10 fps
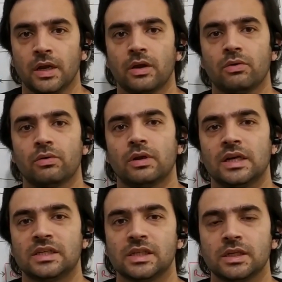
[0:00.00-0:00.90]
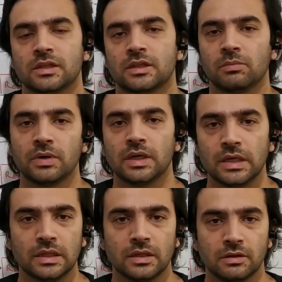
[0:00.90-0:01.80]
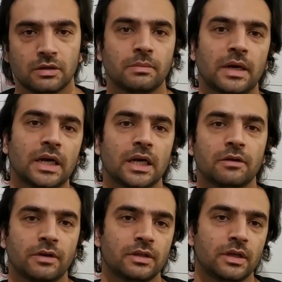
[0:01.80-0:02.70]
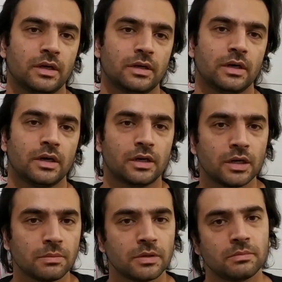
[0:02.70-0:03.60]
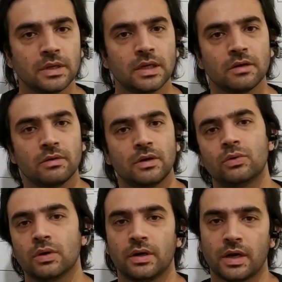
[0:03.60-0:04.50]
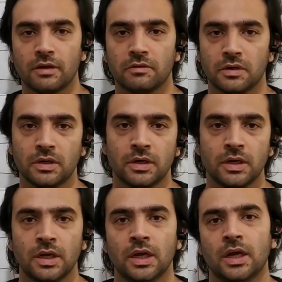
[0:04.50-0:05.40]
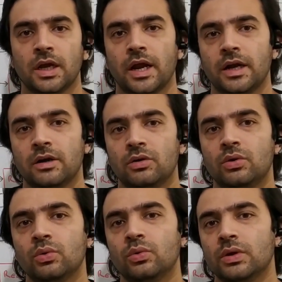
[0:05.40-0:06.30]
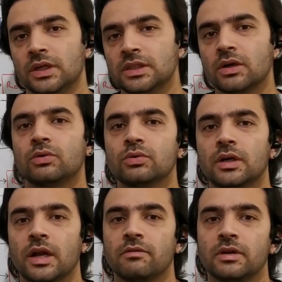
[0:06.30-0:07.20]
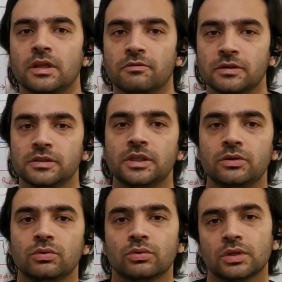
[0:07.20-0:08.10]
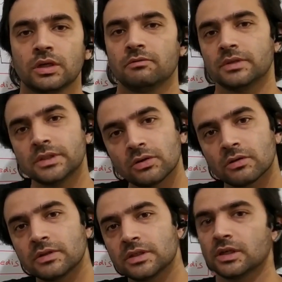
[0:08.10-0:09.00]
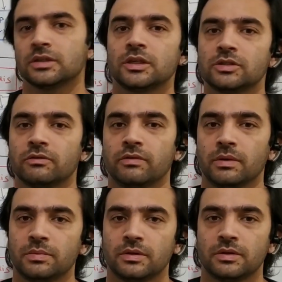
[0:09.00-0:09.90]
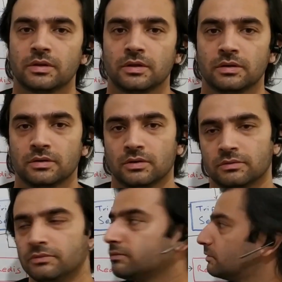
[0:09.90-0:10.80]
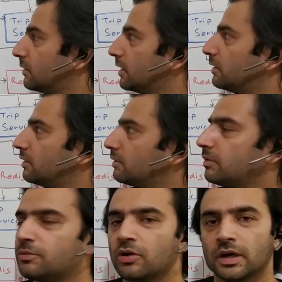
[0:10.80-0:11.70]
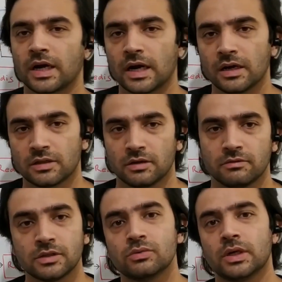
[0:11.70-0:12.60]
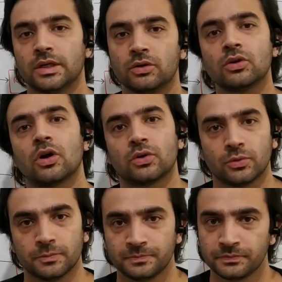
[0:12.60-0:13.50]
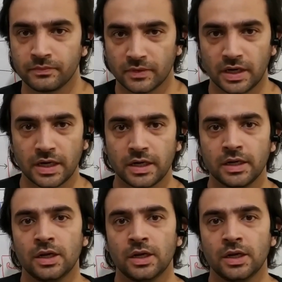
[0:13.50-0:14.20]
Now, let's say somebody in the system identifies that a trip is being given to a driver, and to reach out to the driver, they first need to know that which out of these hundreds of uh, these WebSocket handler servers do I need to talk to, right?